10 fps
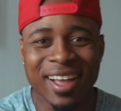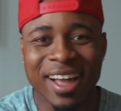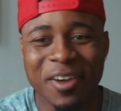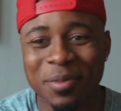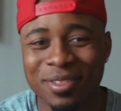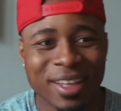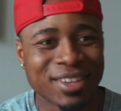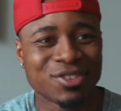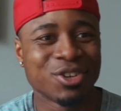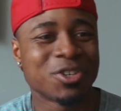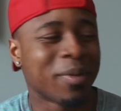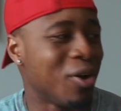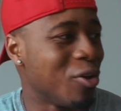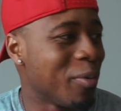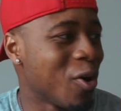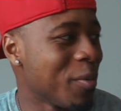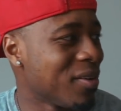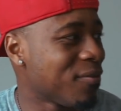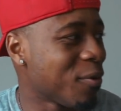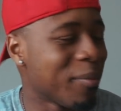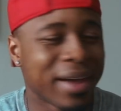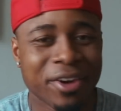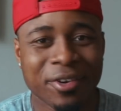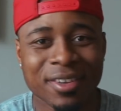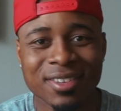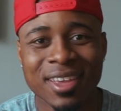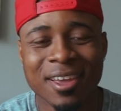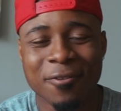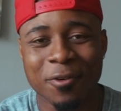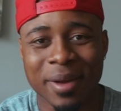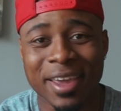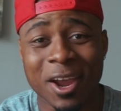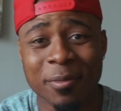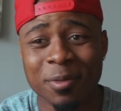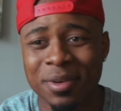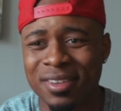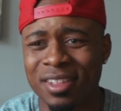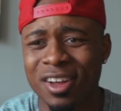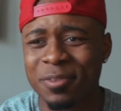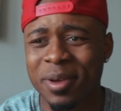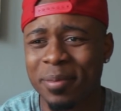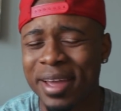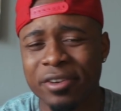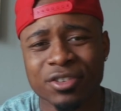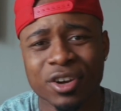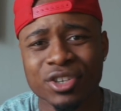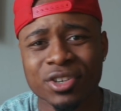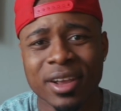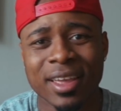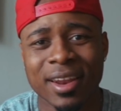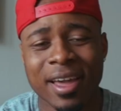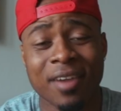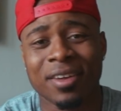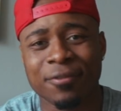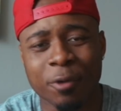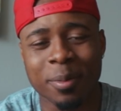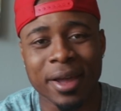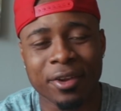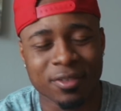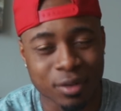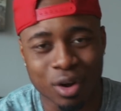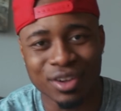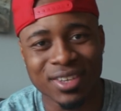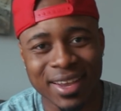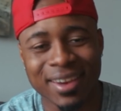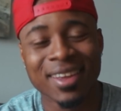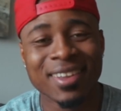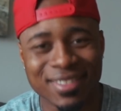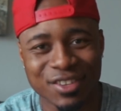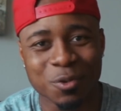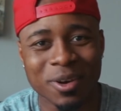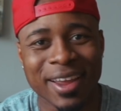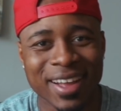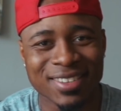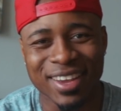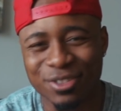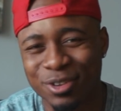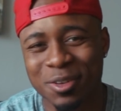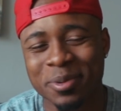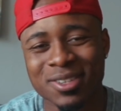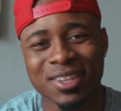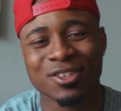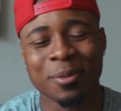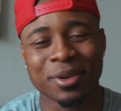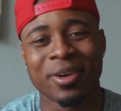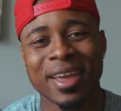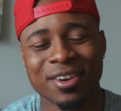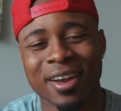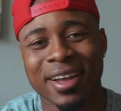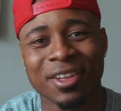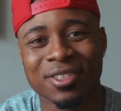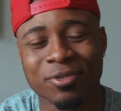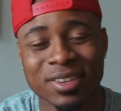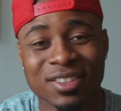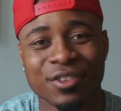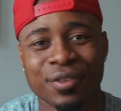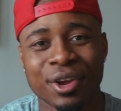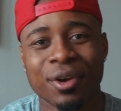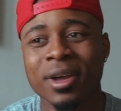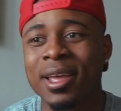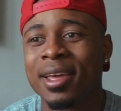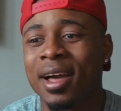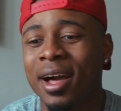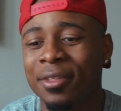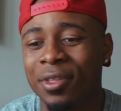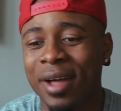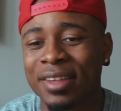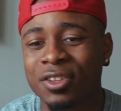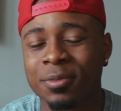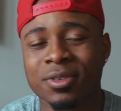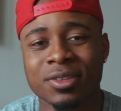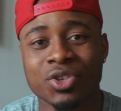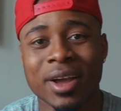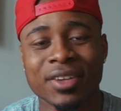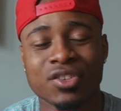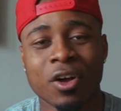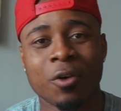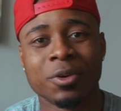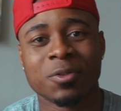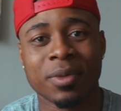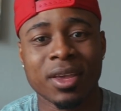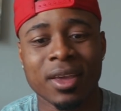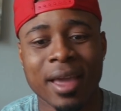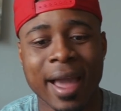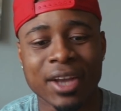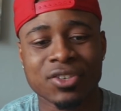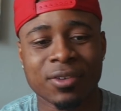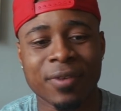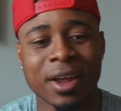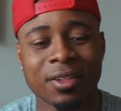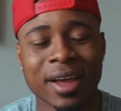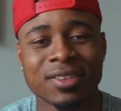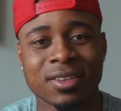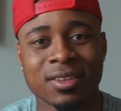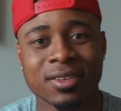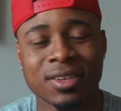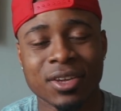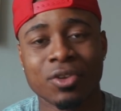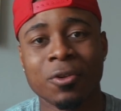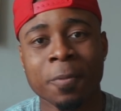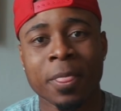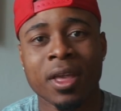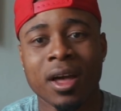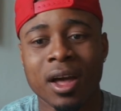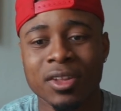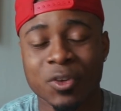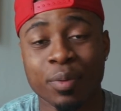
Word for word: I've been like searching my whole apartment for batteries for my camera because I lost my battery charger and I have like four batteries and they're all dead. This one has like 13%, so I'm gonna go ahead and knock out the rest of this video. Uh, the last clip that you guys saw was me actually finalizing the deal uh, to